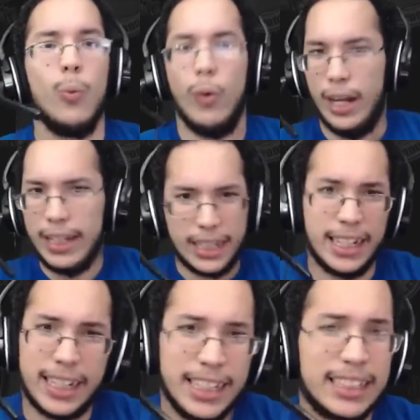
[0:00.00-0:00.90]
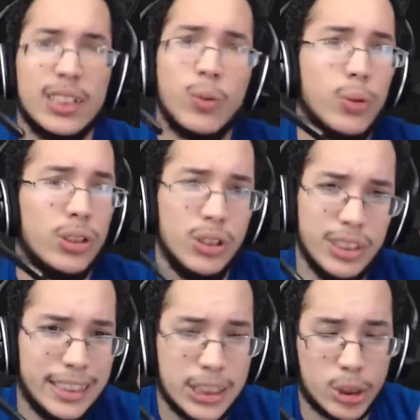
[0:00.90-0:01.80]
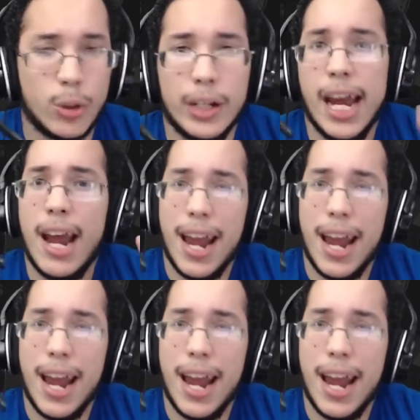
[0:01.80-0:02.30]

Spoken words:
any kind of kicks would destroy